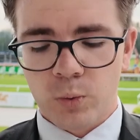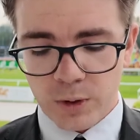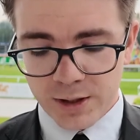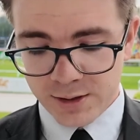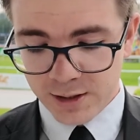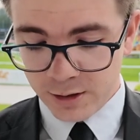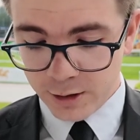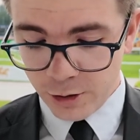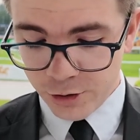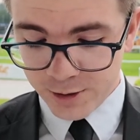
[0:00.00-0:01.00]
the winner's
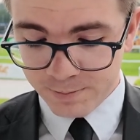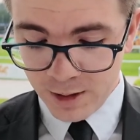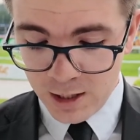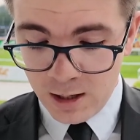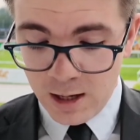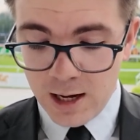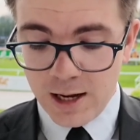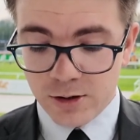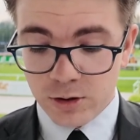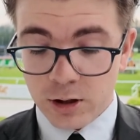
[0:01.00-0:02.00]
enclosure.
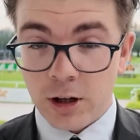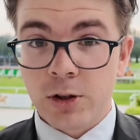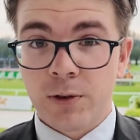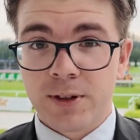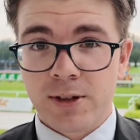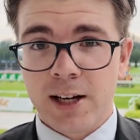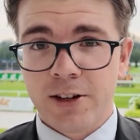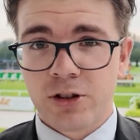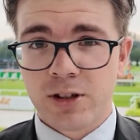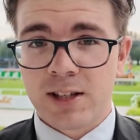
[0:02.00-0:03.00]
And to close off the
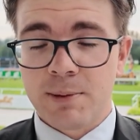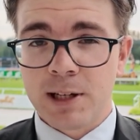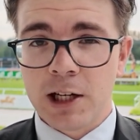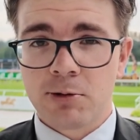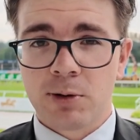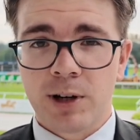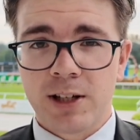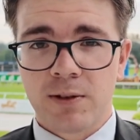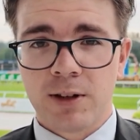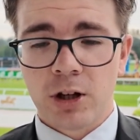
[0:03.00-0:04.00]
selections, the penultimate
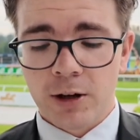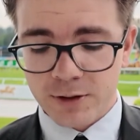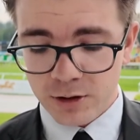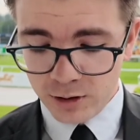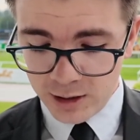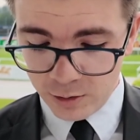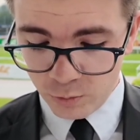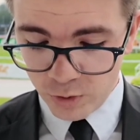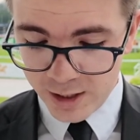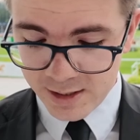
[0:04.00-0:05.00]
race of the afternoon
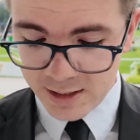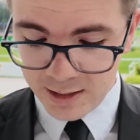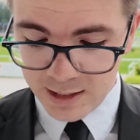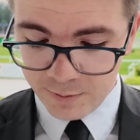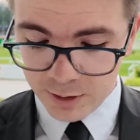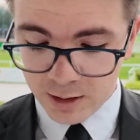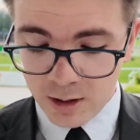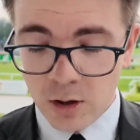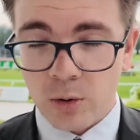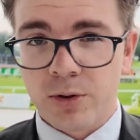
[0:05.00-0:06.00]
in race 11,
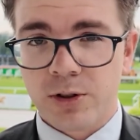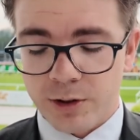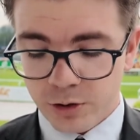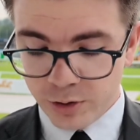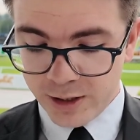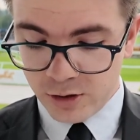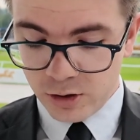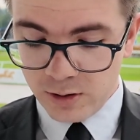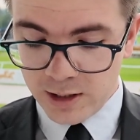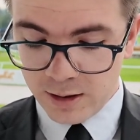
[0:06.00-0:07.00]
also in track
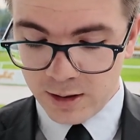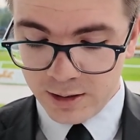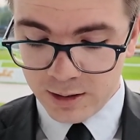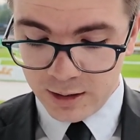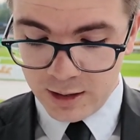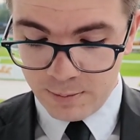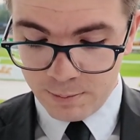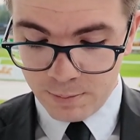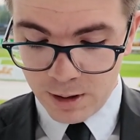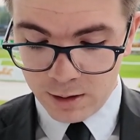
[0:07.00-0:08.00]
2, and I think
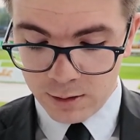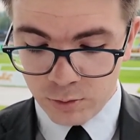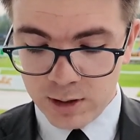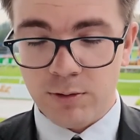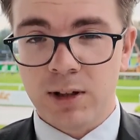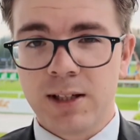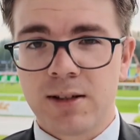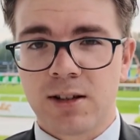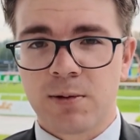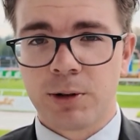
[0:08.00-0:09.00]
number 3,
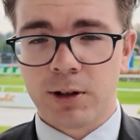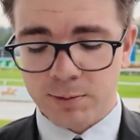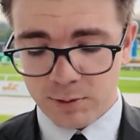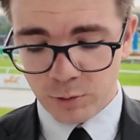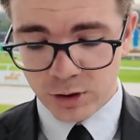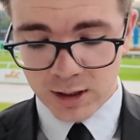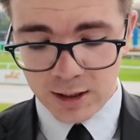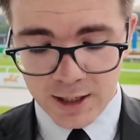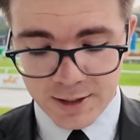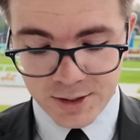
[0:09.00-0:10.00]
Release the Spirit from the Richard
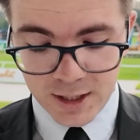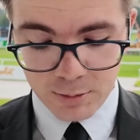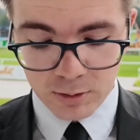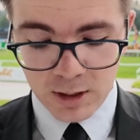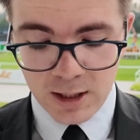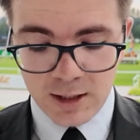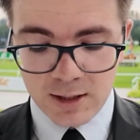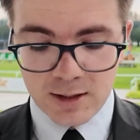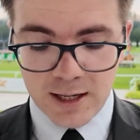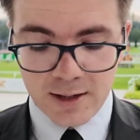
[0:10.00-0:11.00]
Lyons stable,
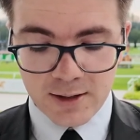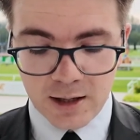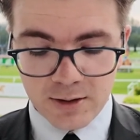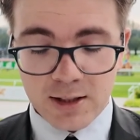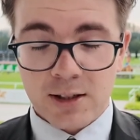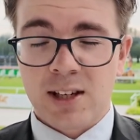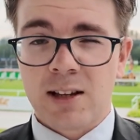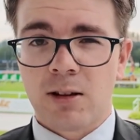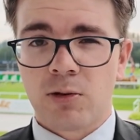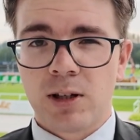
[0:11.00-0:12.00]
stands out. He has
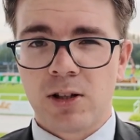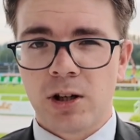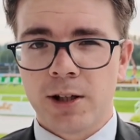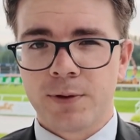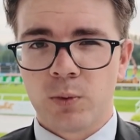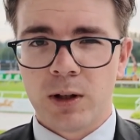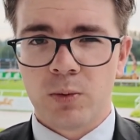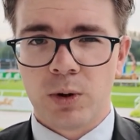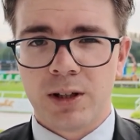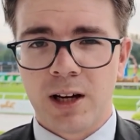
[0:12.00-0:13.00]
had the 3 starts for
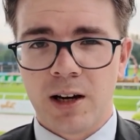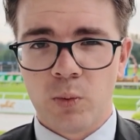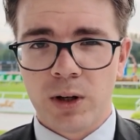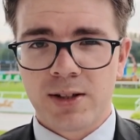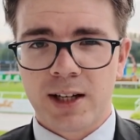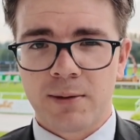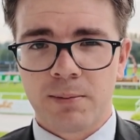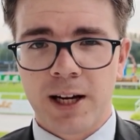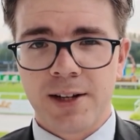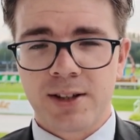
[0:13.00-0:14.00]
1 and 1 second
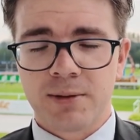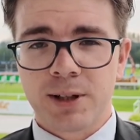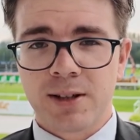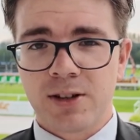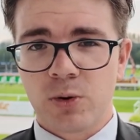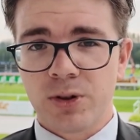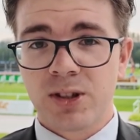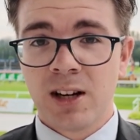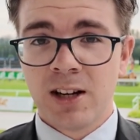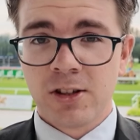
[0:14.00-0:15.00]
placing, but this
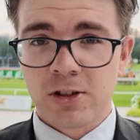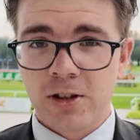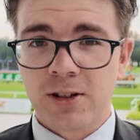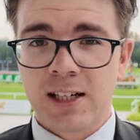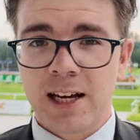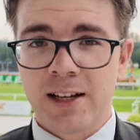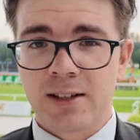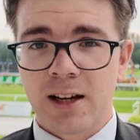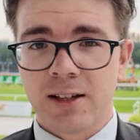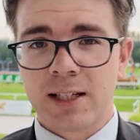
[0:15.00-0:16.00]
horse certainly
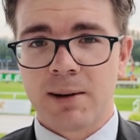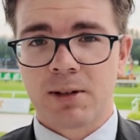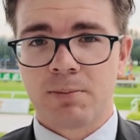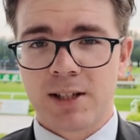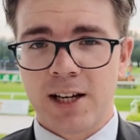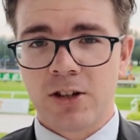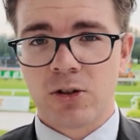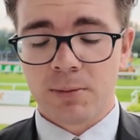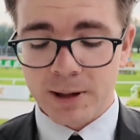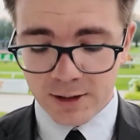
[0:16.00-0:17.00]
has untapped
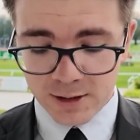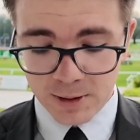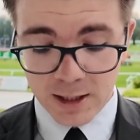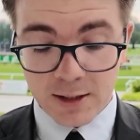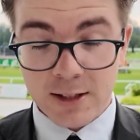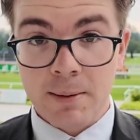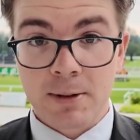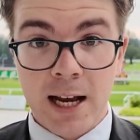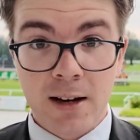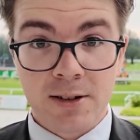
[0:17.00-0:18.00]
potential about him and untapped
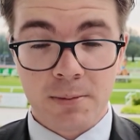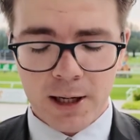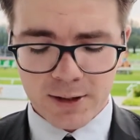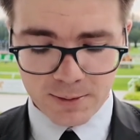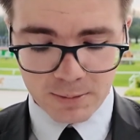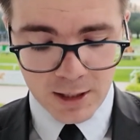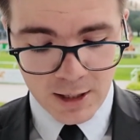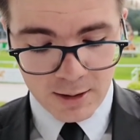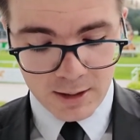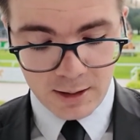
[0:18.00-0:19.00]
talent about him.
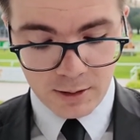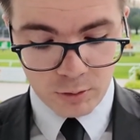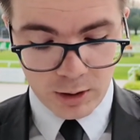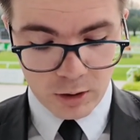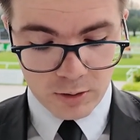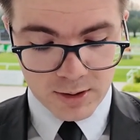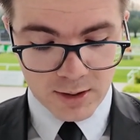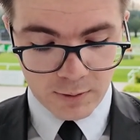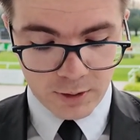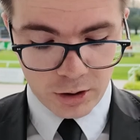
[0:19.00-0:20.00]
The 3-year-old
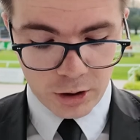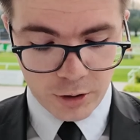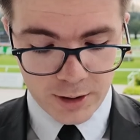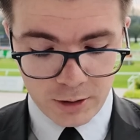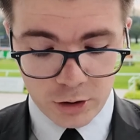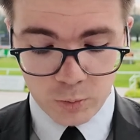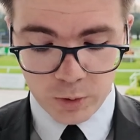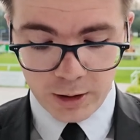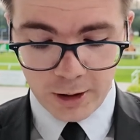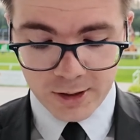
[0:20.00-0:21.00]
son of Nakoni, a good
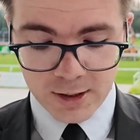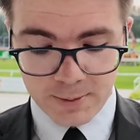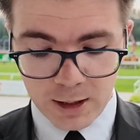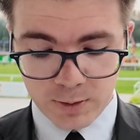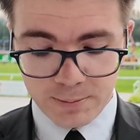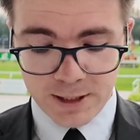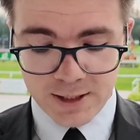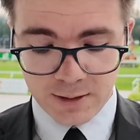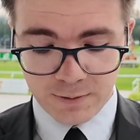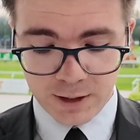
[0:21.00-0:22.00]
win last time out when
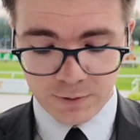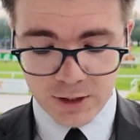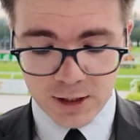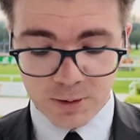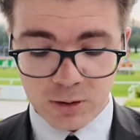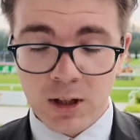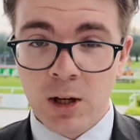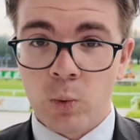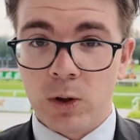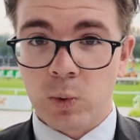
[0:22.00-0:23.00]
beating The Invincible,
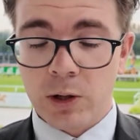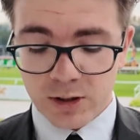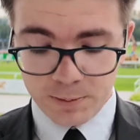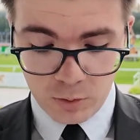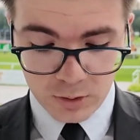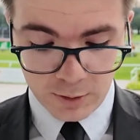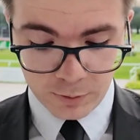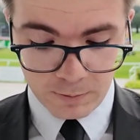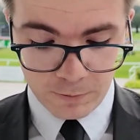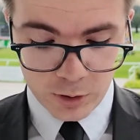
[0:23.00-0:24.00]
was well supported
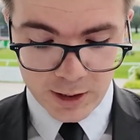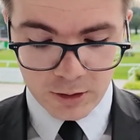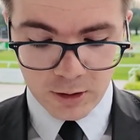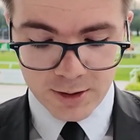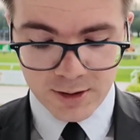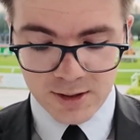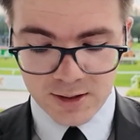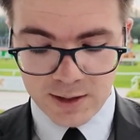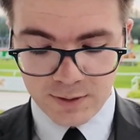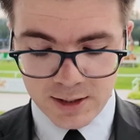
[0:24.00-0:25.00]
from $48 into
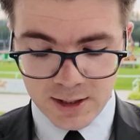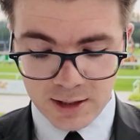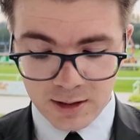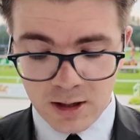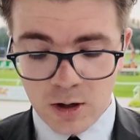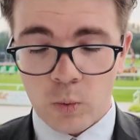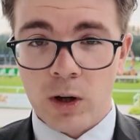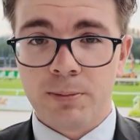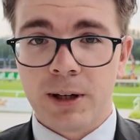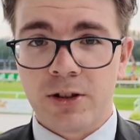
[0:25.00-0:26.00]
17,
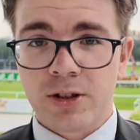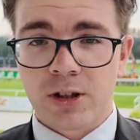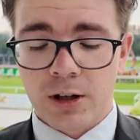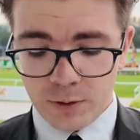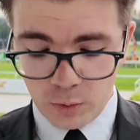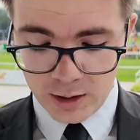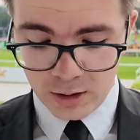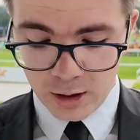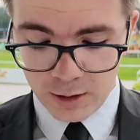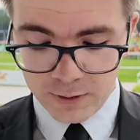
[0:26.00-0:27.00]
won by just over
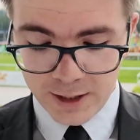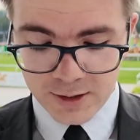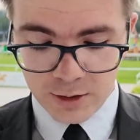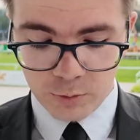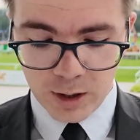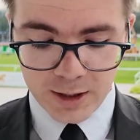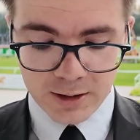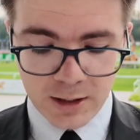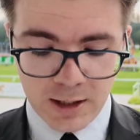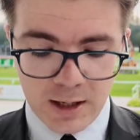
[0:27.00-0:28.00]
1.5 lengths in
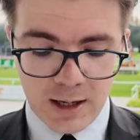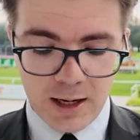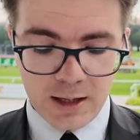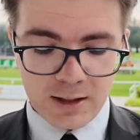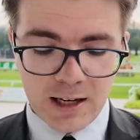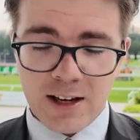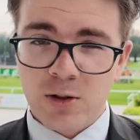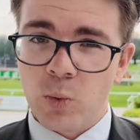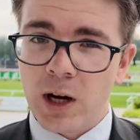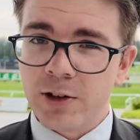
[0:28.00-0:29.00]
running, and has
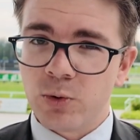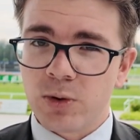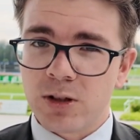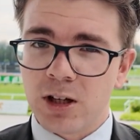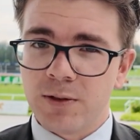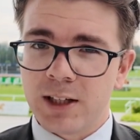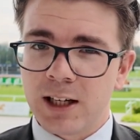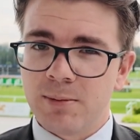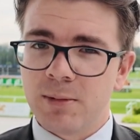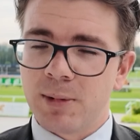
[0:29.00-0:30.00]
a wide draw to
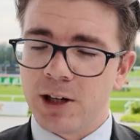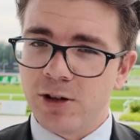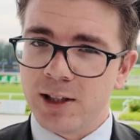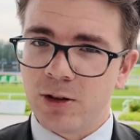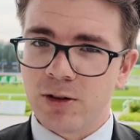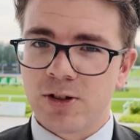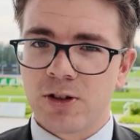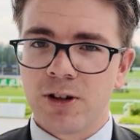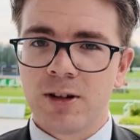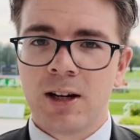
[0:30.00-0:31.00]
overcome. My only
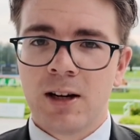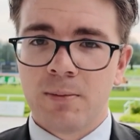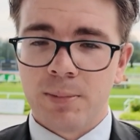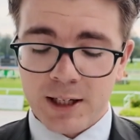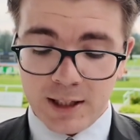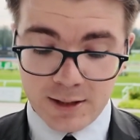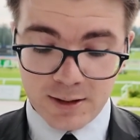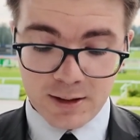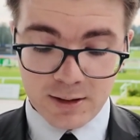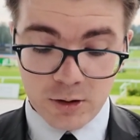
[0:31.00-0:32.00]
concern, but he
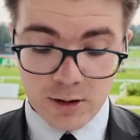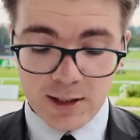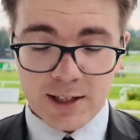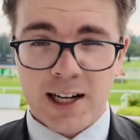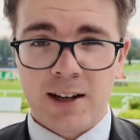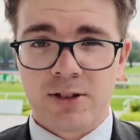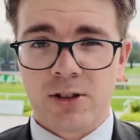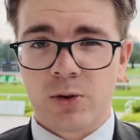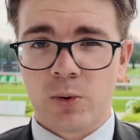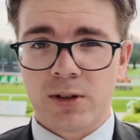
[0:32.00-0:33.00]
is certainly a
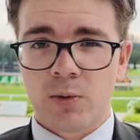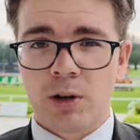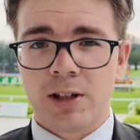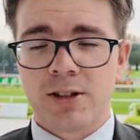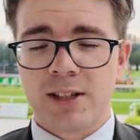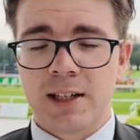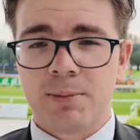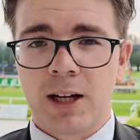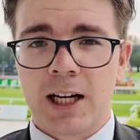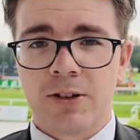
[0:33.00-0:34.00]
talented source and one to
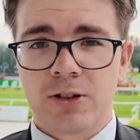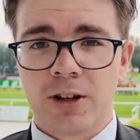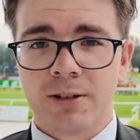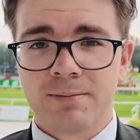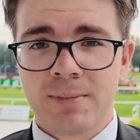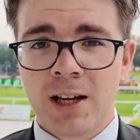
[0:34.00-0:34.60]
keep an eye out on.